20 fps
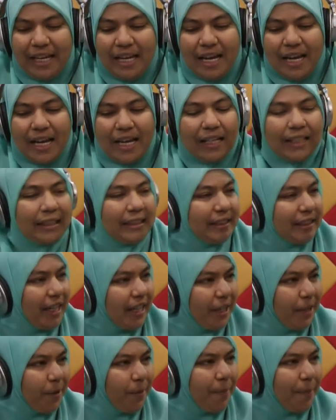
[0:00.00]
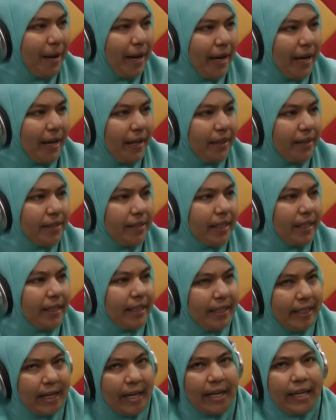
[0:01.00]
Psychopaths,
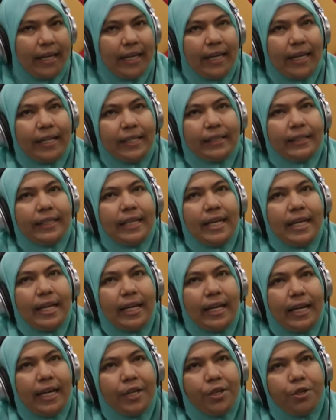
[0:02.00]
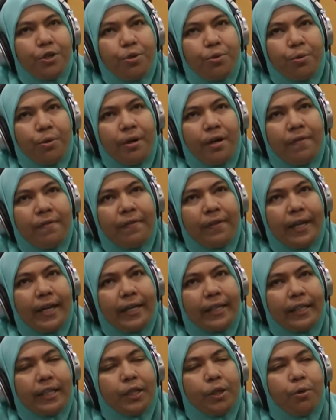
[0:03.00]
again, is sort of
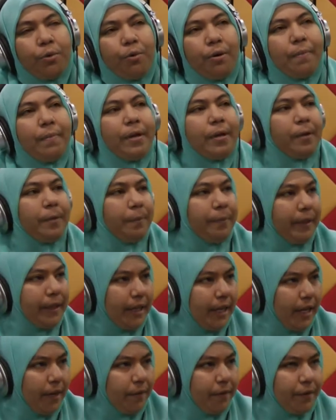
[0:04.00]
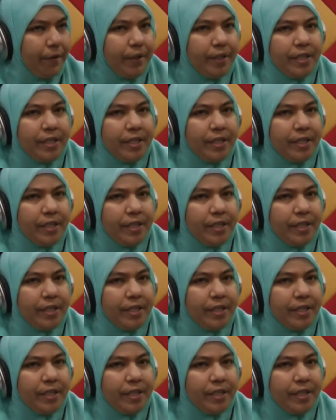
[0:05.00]
like a criminal behavior.